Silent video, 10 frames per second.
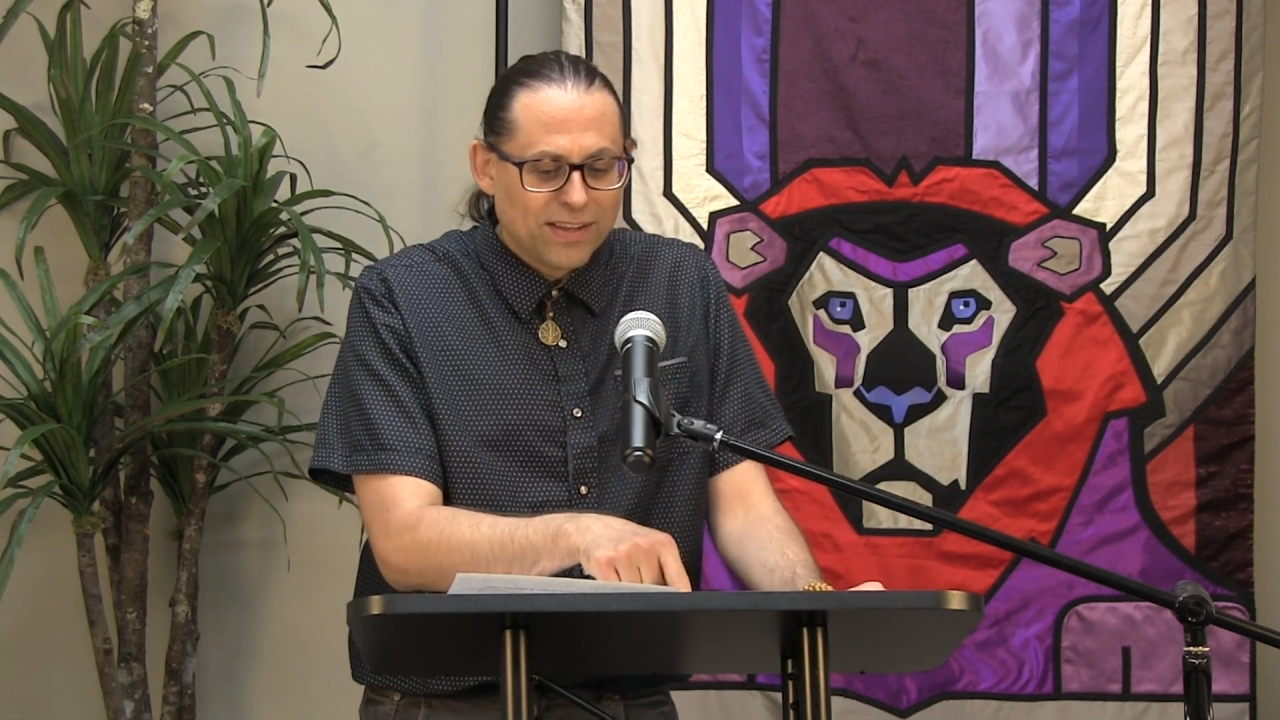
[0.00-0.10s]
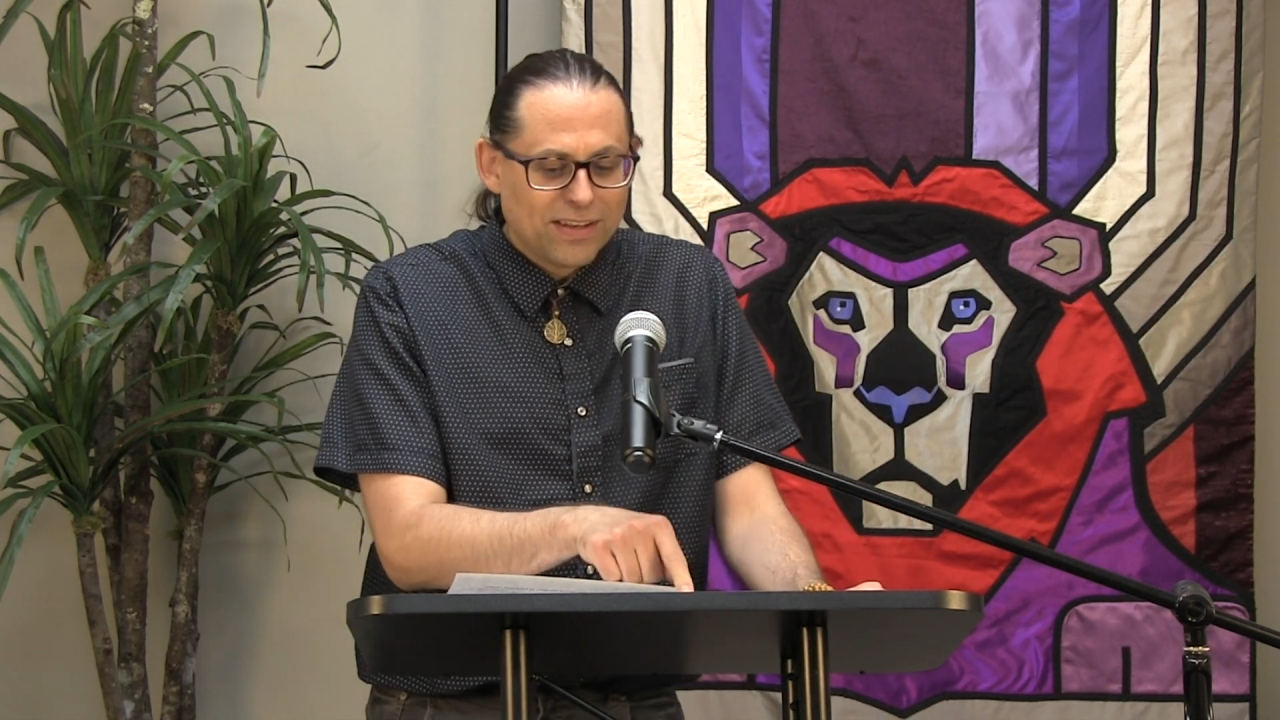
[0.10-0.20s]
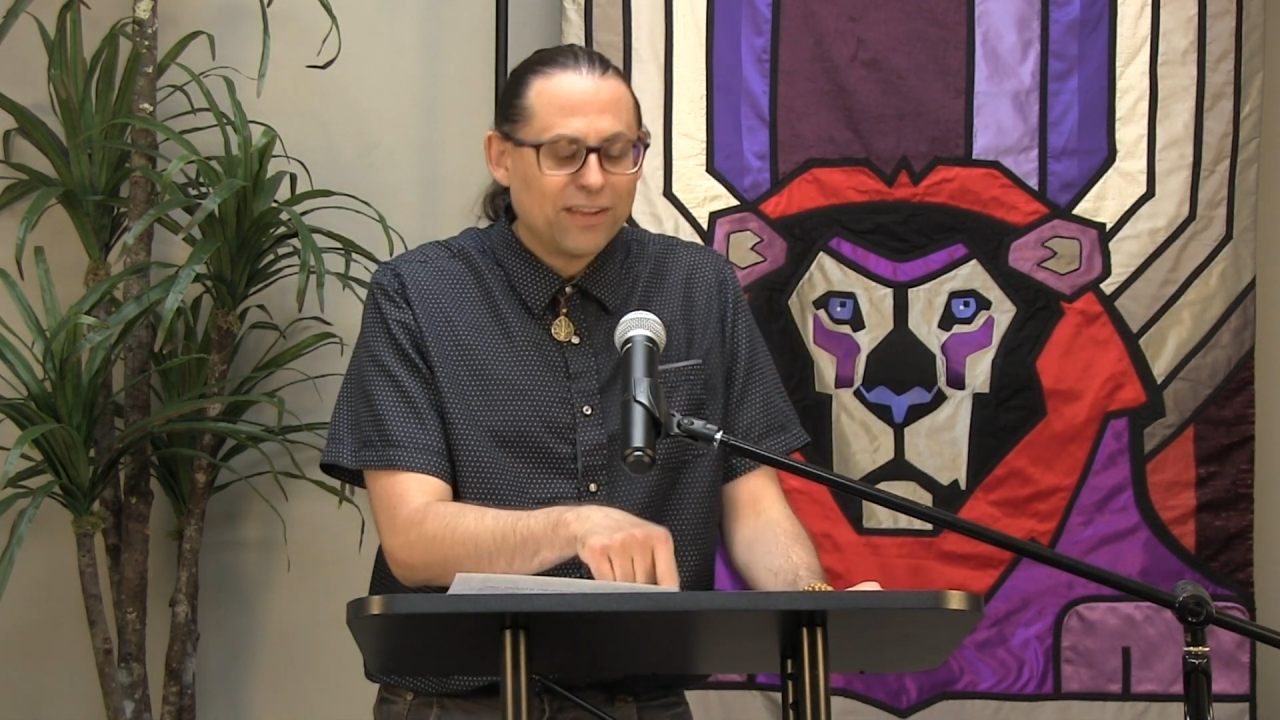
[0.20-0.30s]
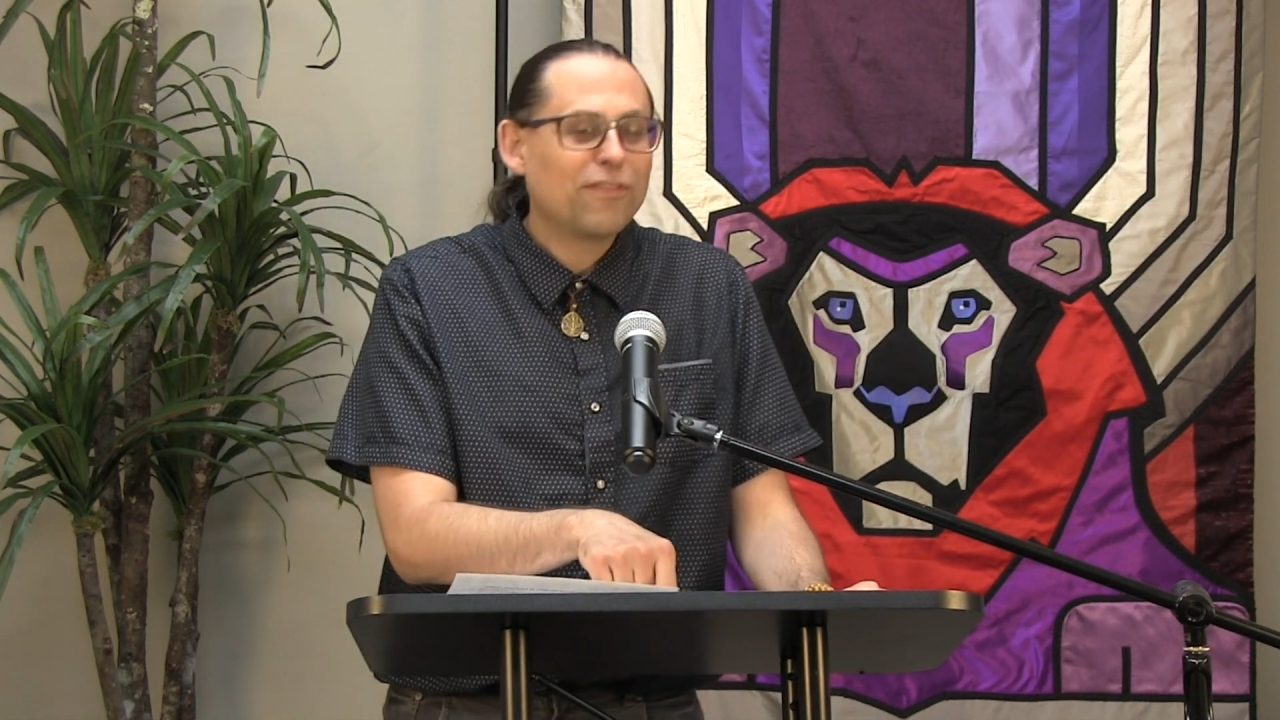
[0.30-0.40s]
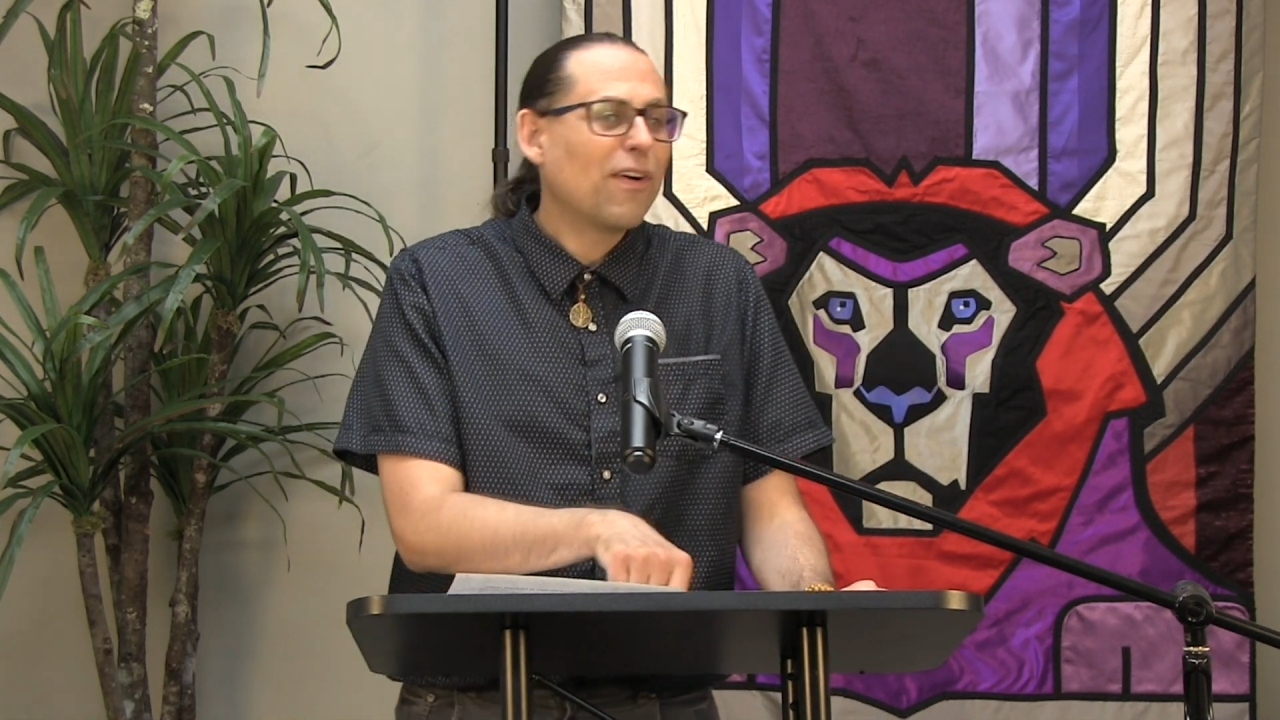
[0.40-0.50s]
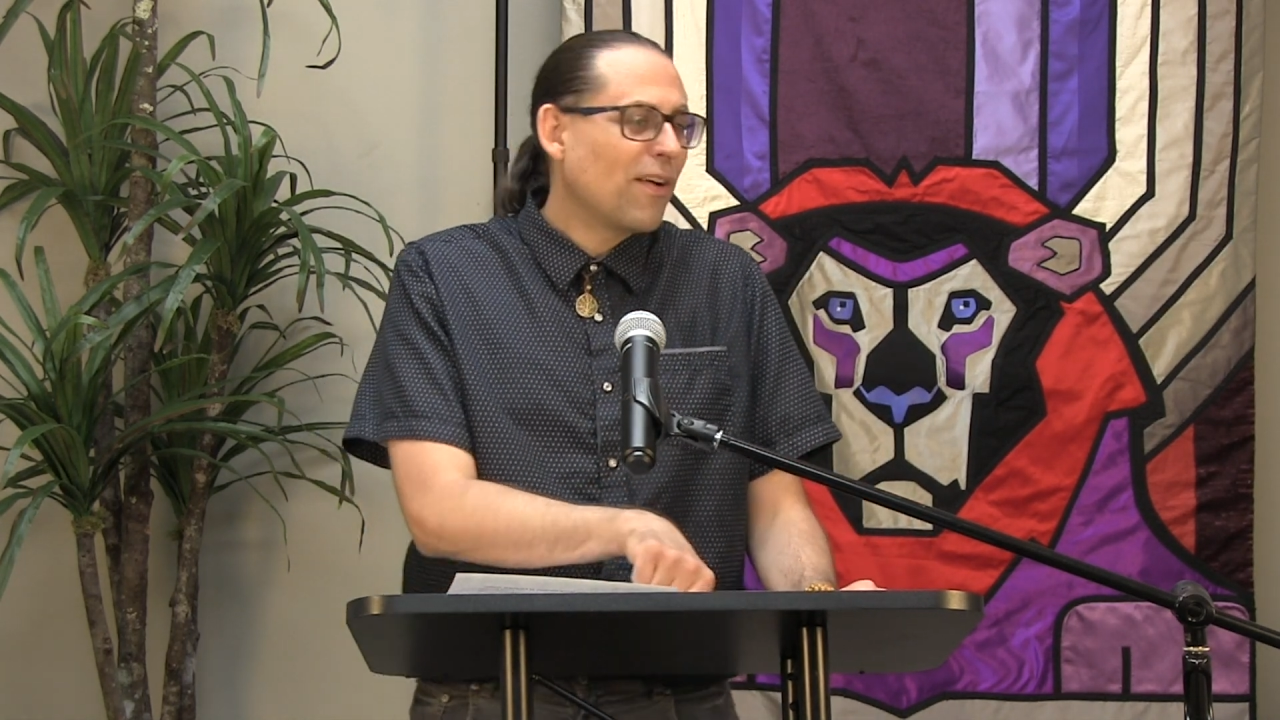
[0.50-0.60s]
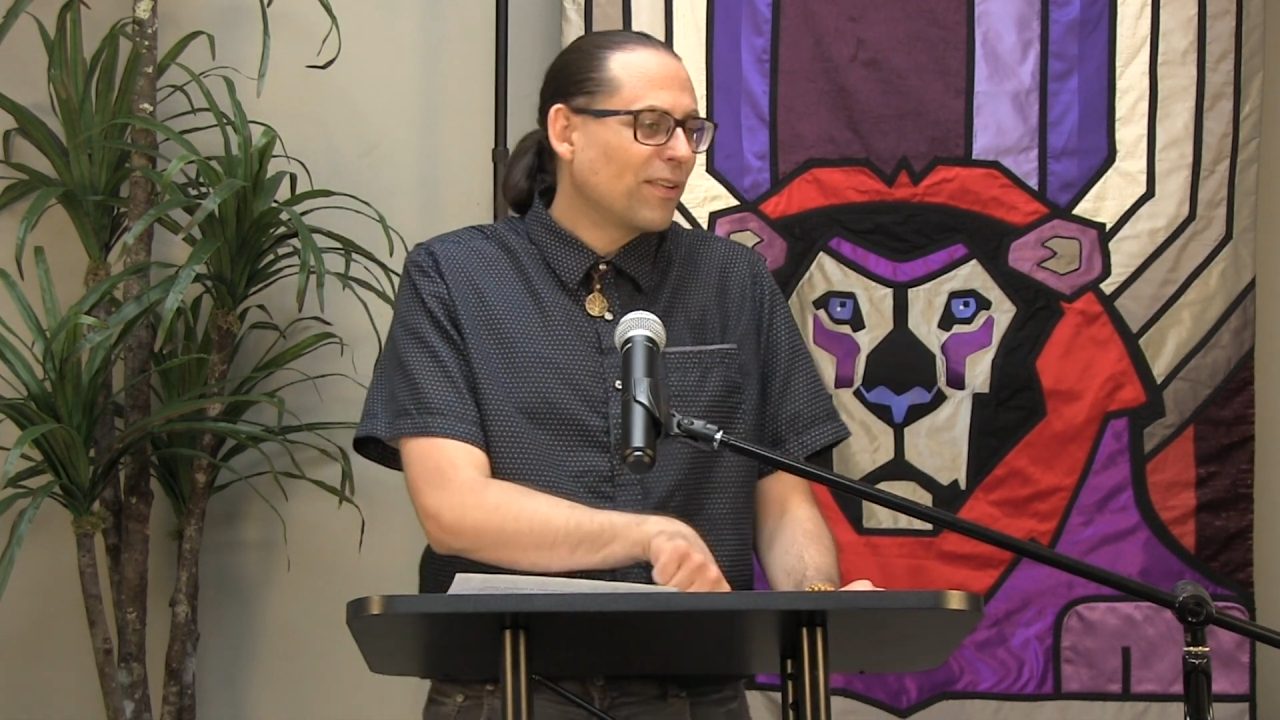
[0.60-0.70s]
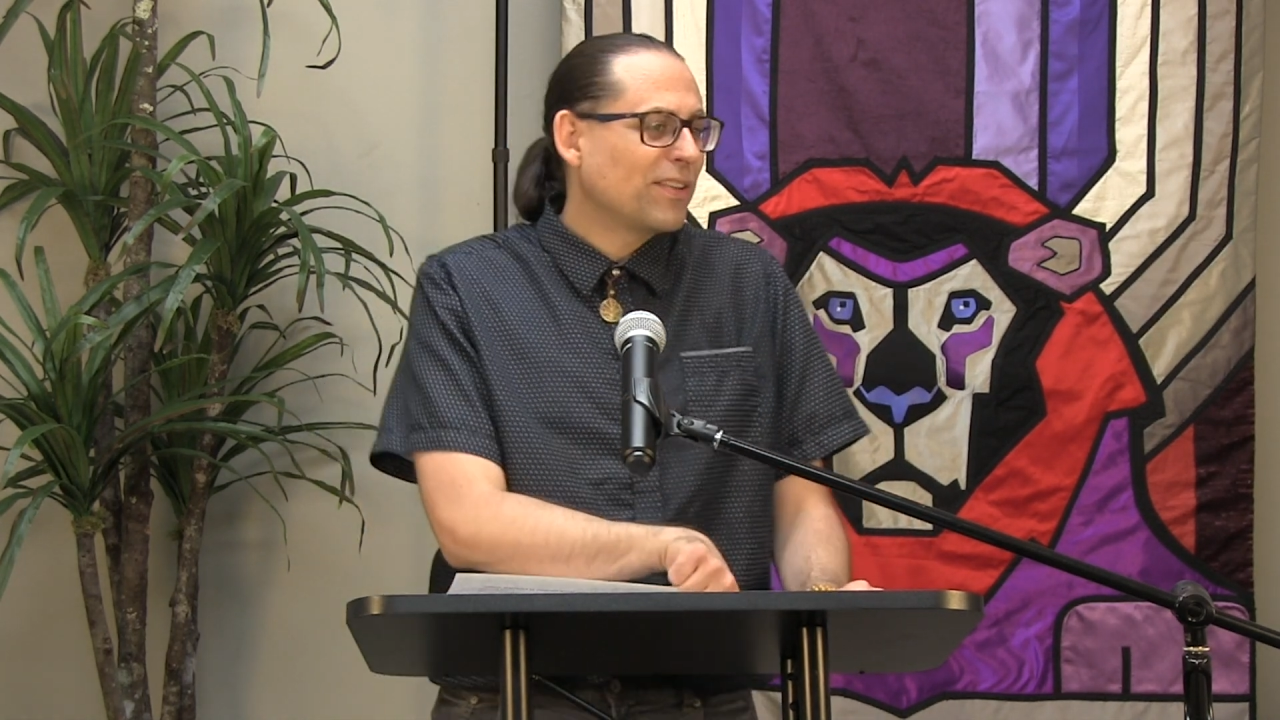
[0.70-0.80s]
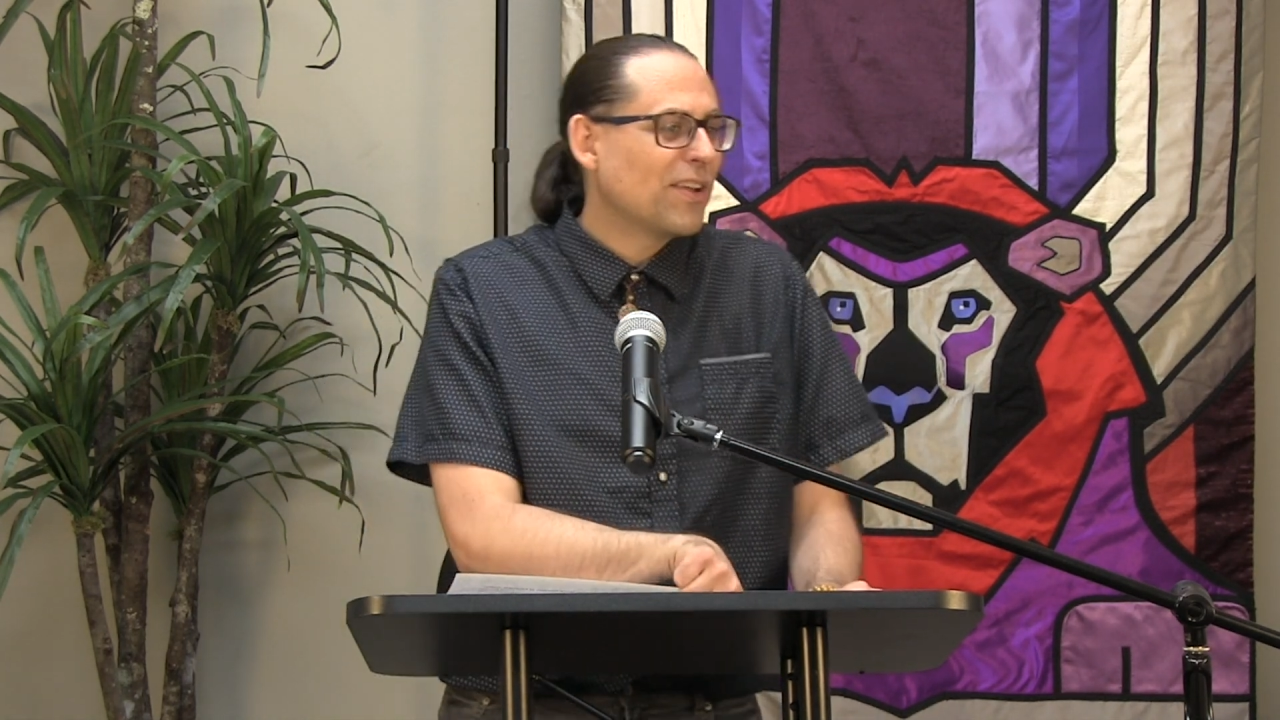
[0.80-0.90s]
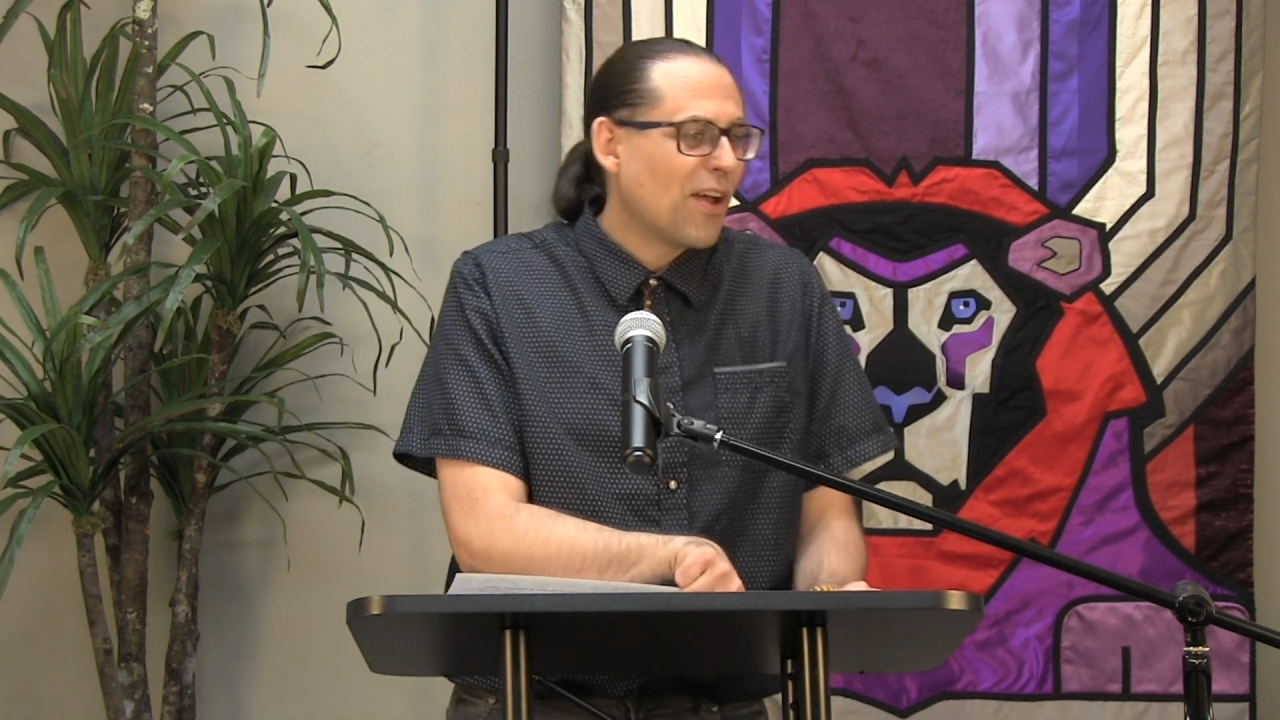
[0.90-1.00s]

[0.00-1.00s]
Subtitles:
default